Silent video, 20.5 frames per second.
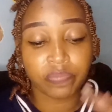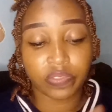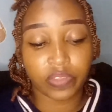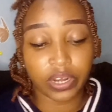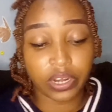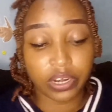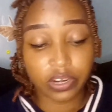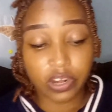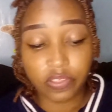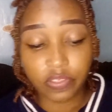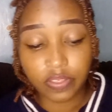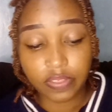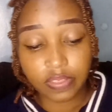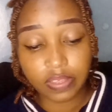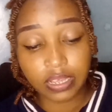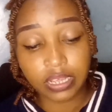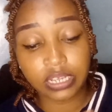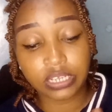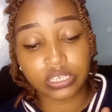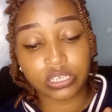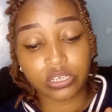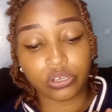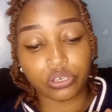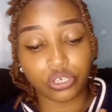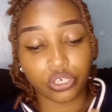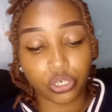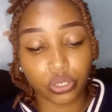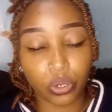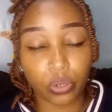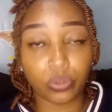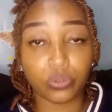Then another thing is
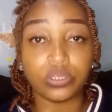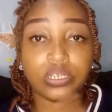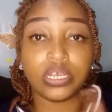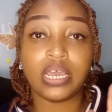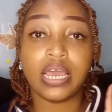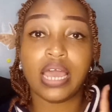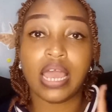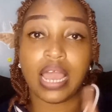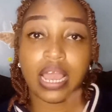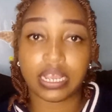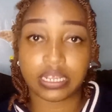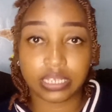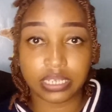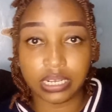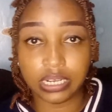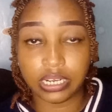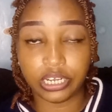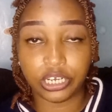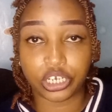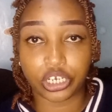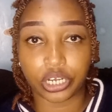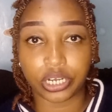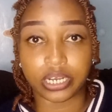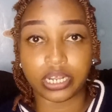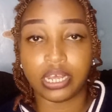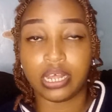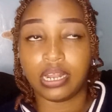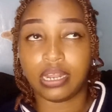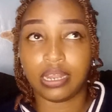controlled exhalation.